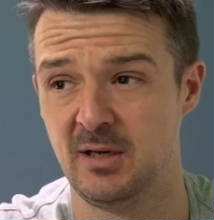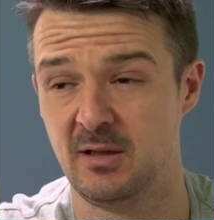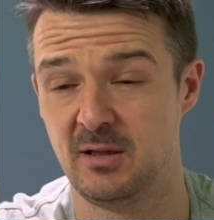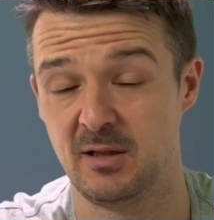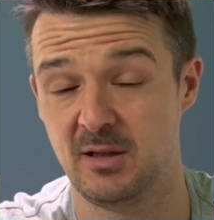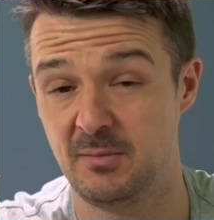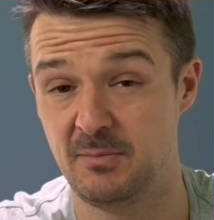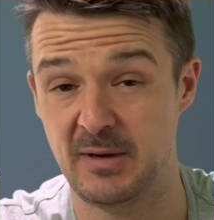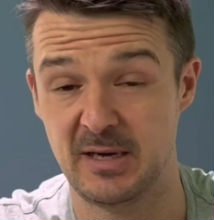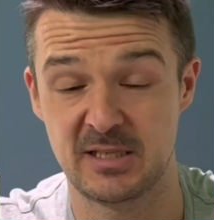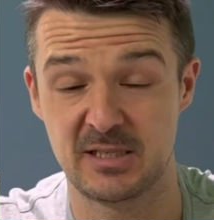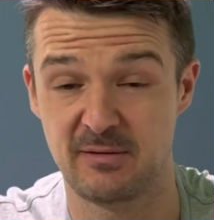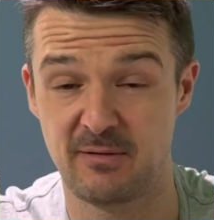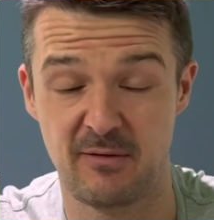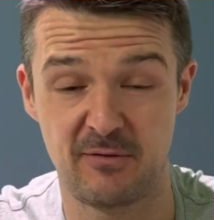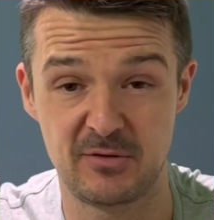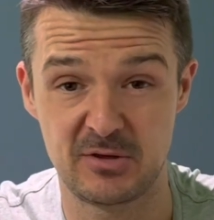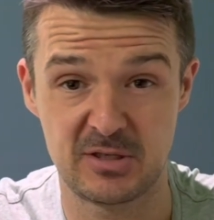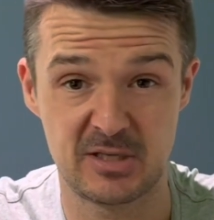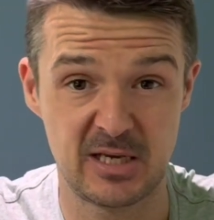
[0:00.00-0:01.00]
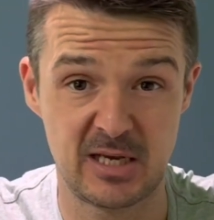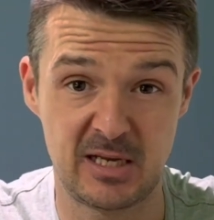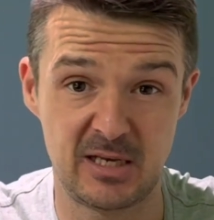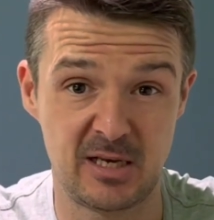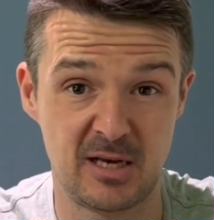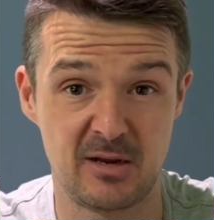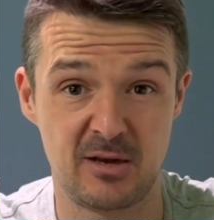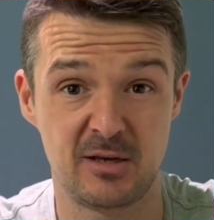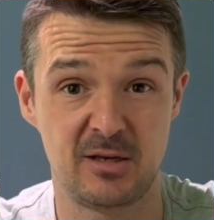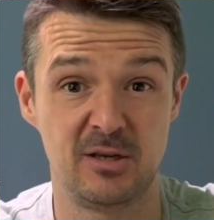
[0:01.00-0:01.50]
the best I've ever seen.
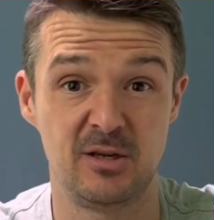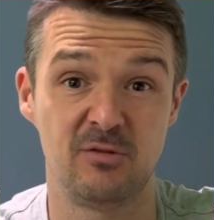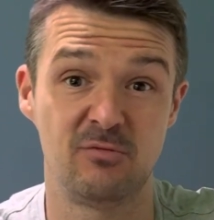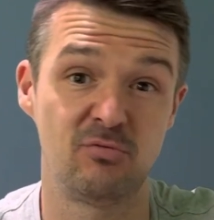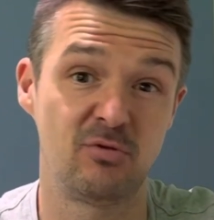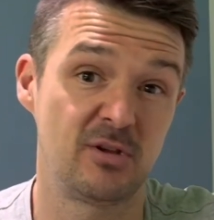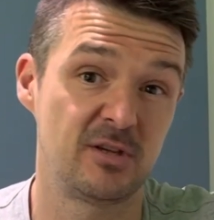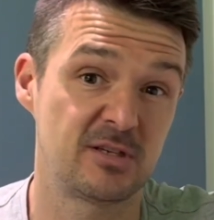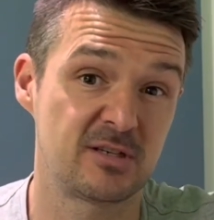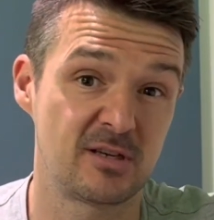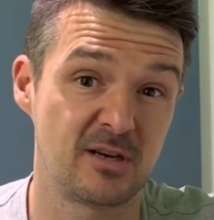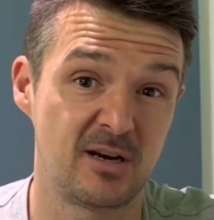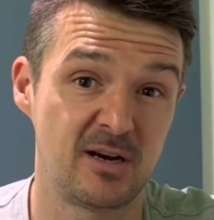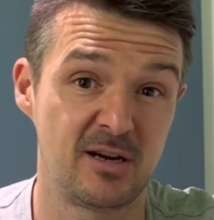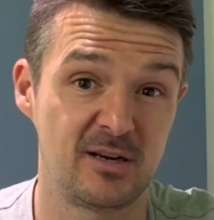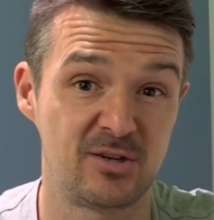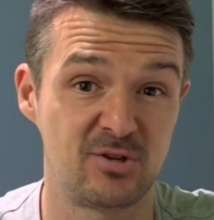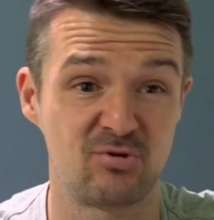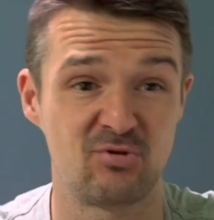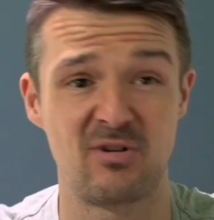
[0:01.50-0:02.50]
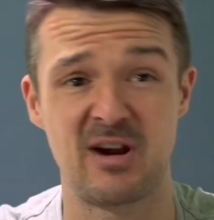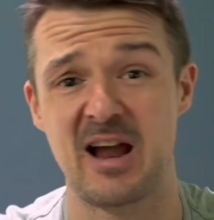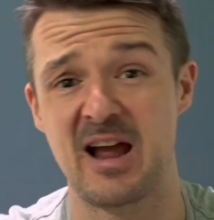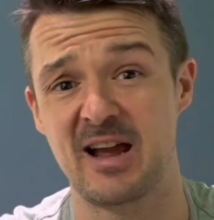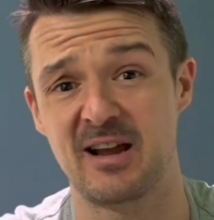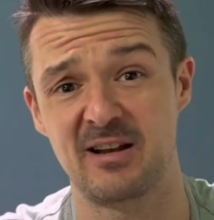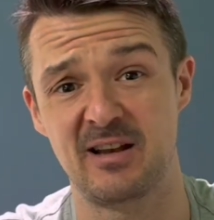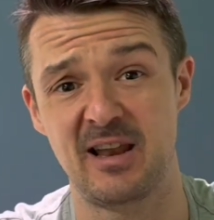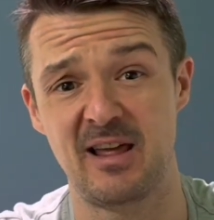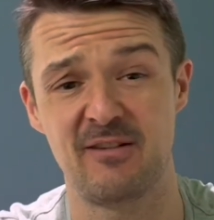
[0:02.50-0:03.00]
You know, he'd run inside,
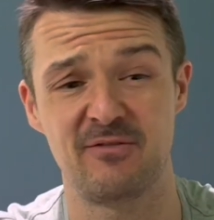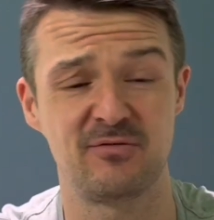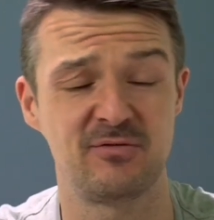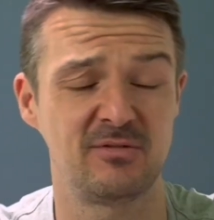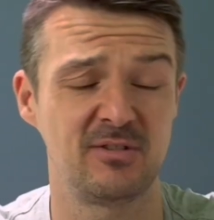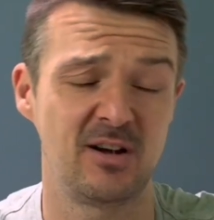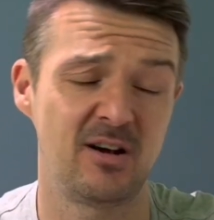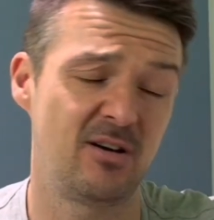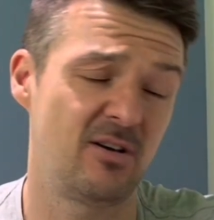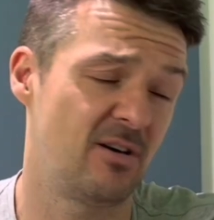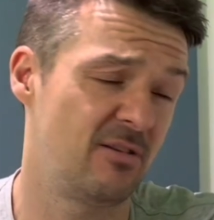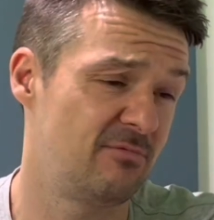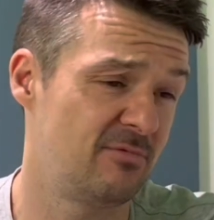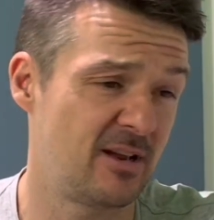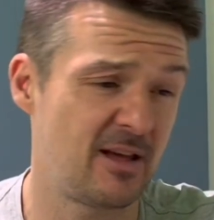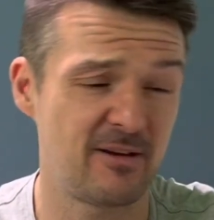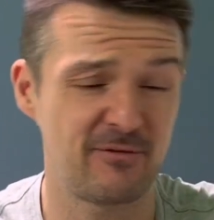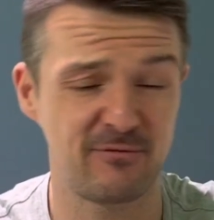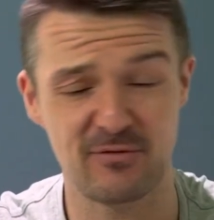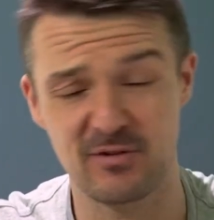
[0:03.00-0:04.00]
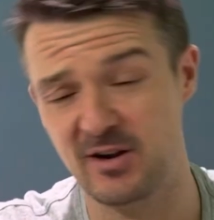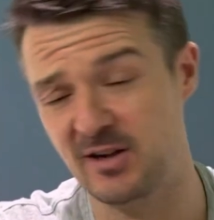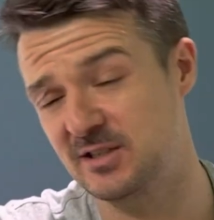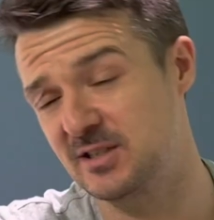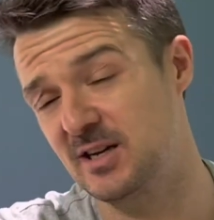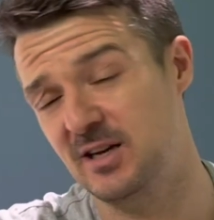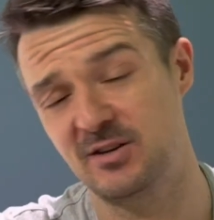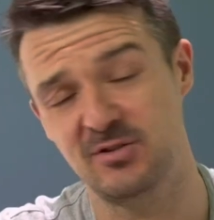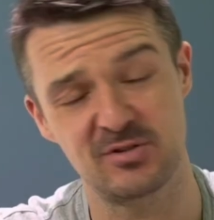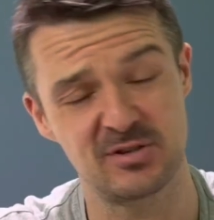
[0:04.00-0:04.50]
drag left, right
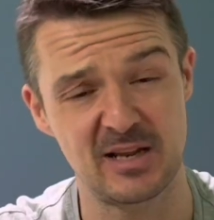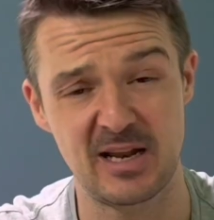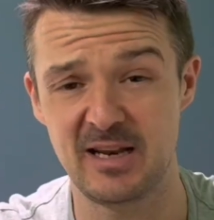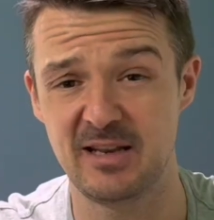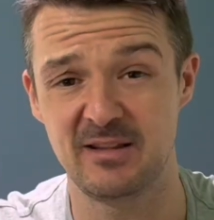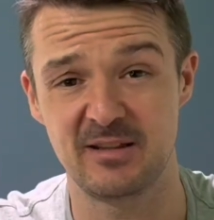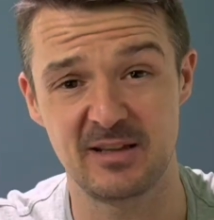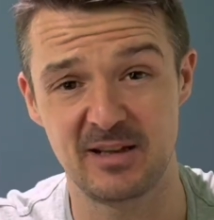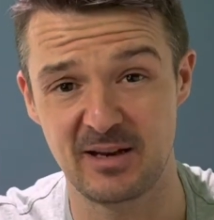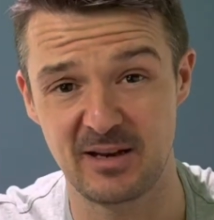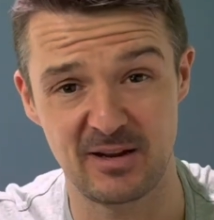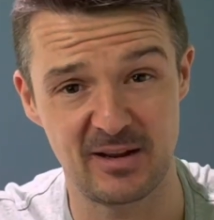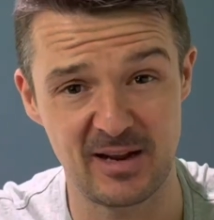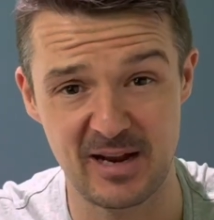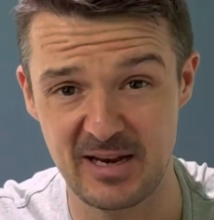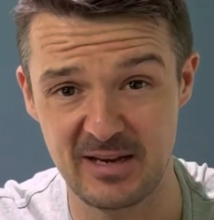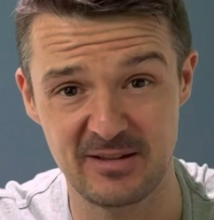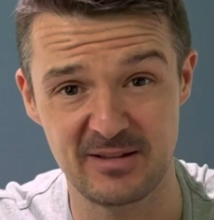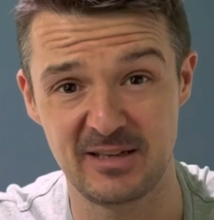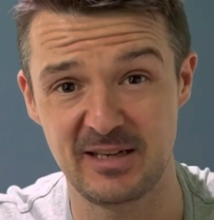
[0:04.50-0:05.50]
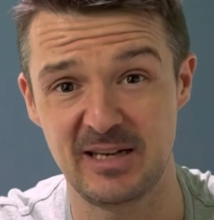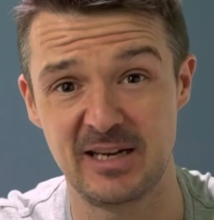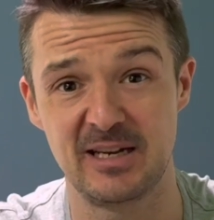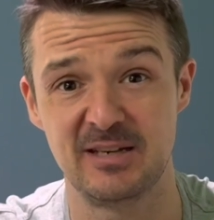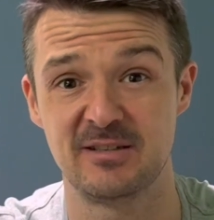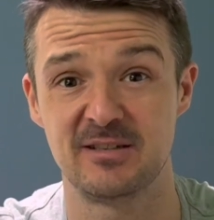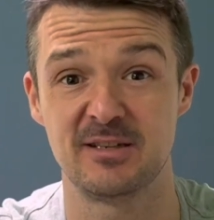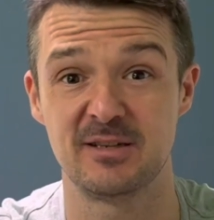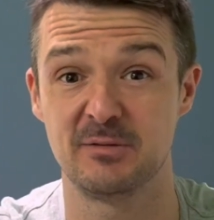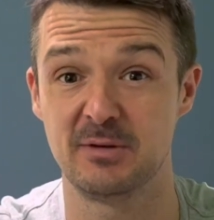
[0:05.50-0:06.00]
side, just anything he needed
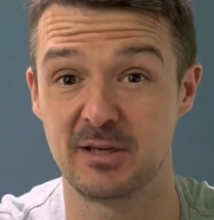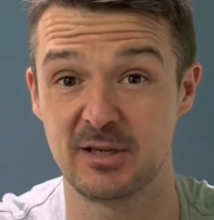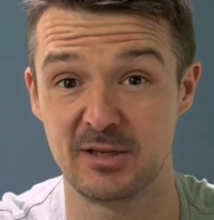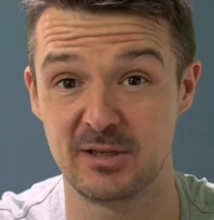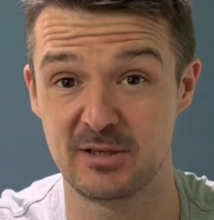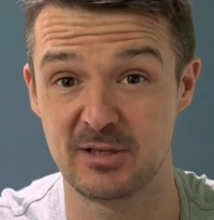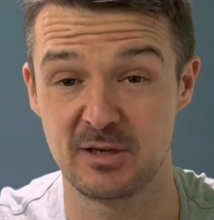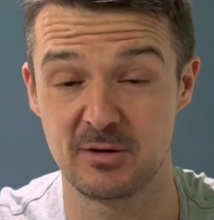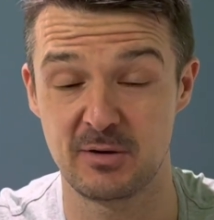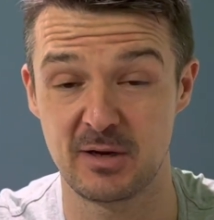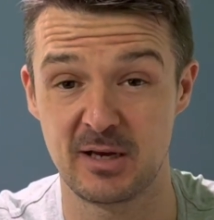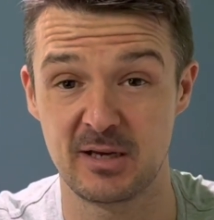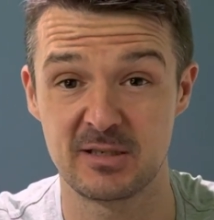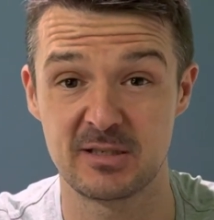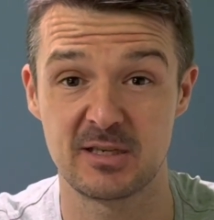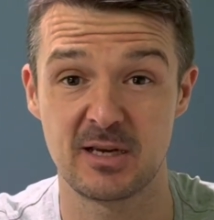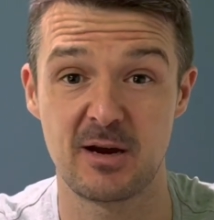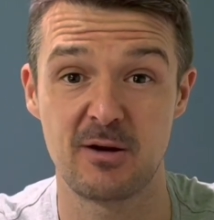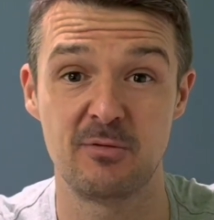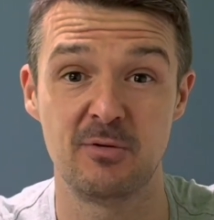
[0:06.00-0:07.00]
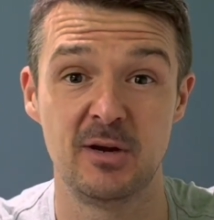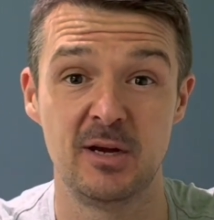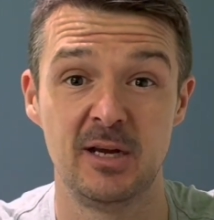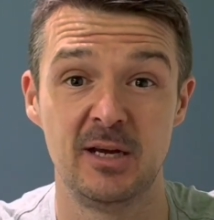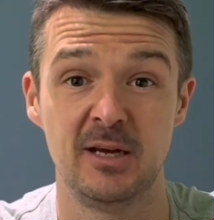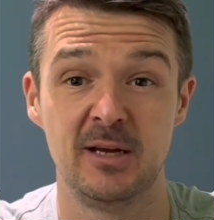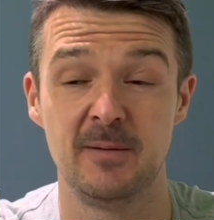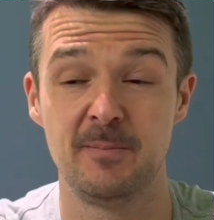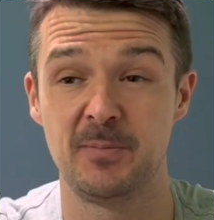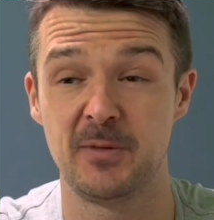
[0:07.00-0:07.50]
to do, he could do it. So
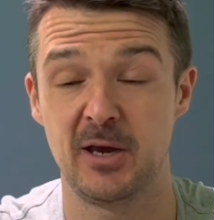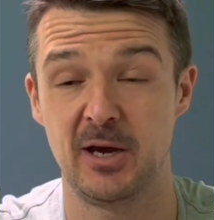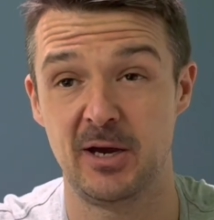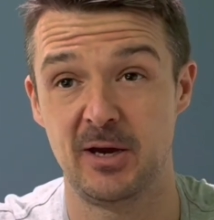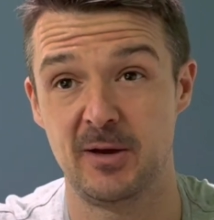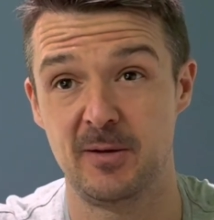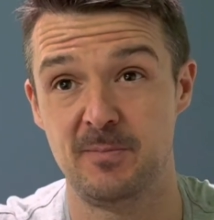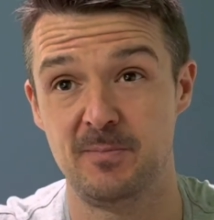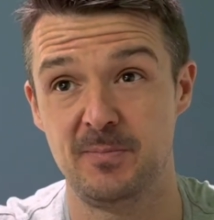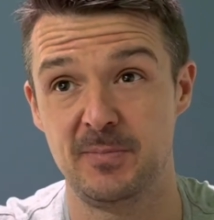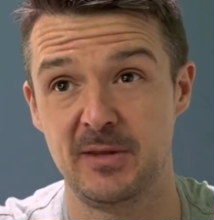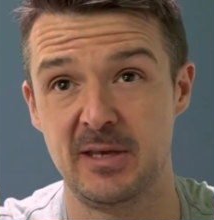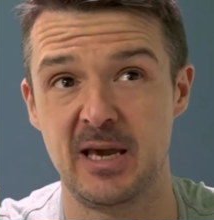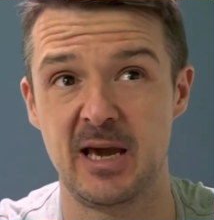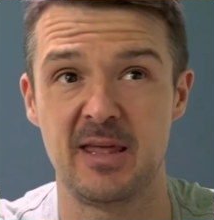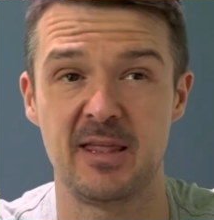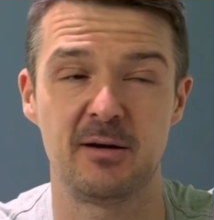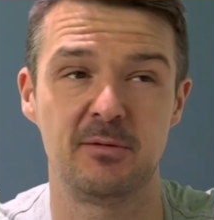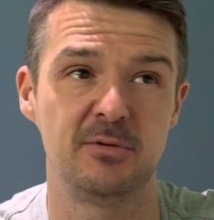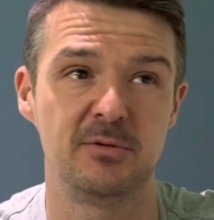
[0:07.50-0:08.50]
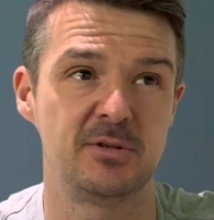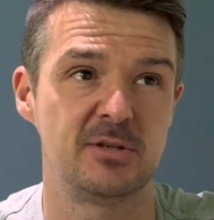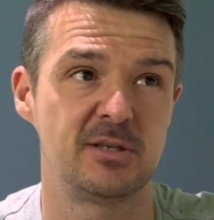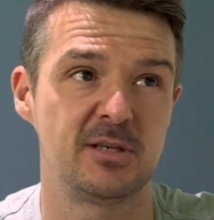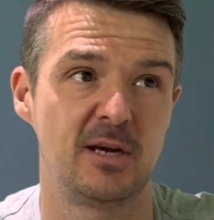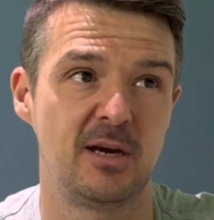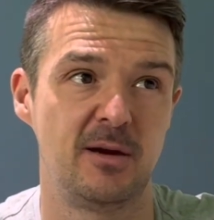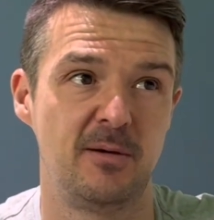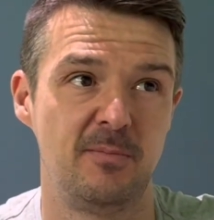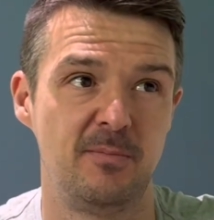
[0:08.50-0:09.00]
yeah, that was
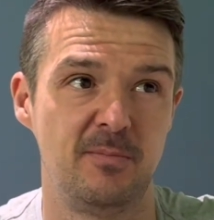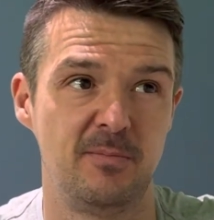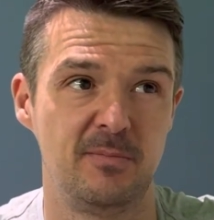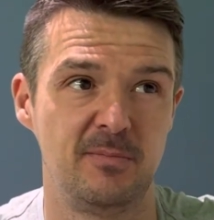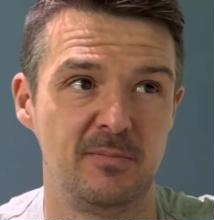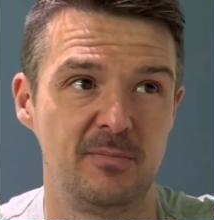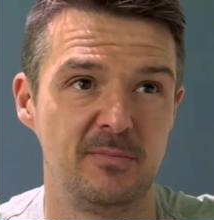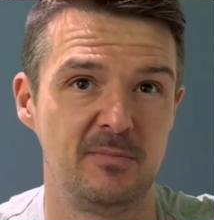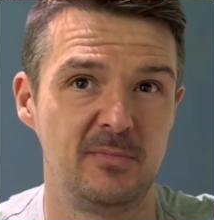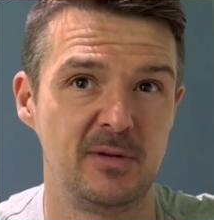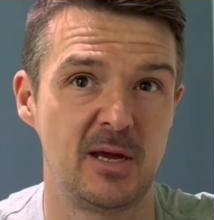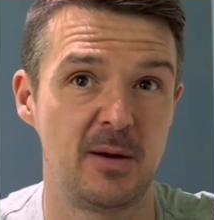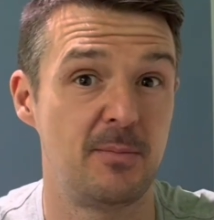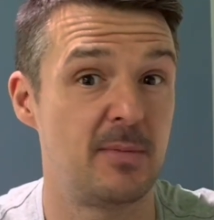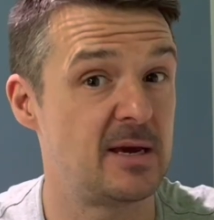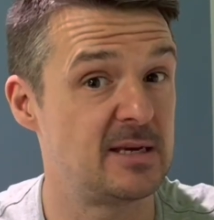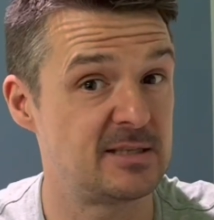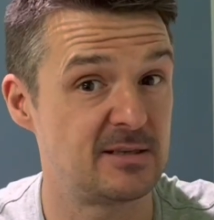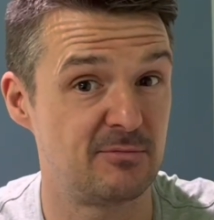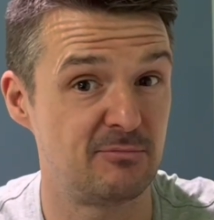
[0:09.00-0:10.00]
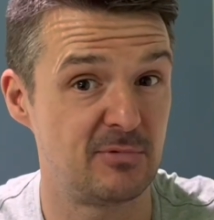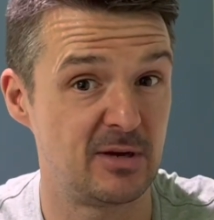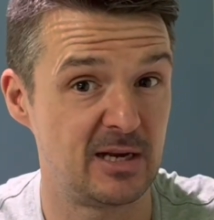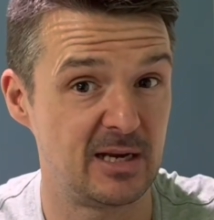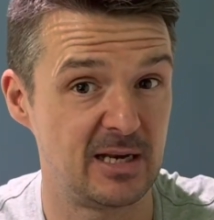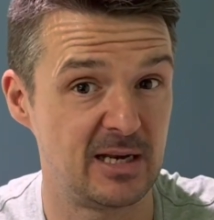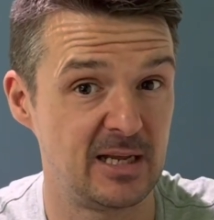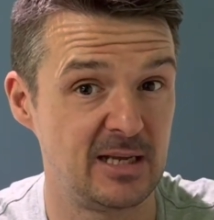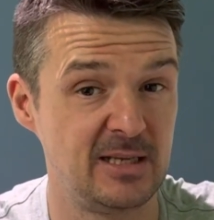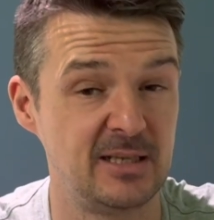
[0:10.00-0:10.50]
amazing,
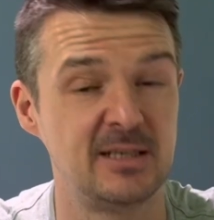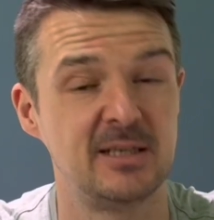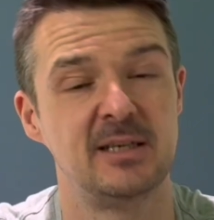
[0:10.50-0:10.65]
really.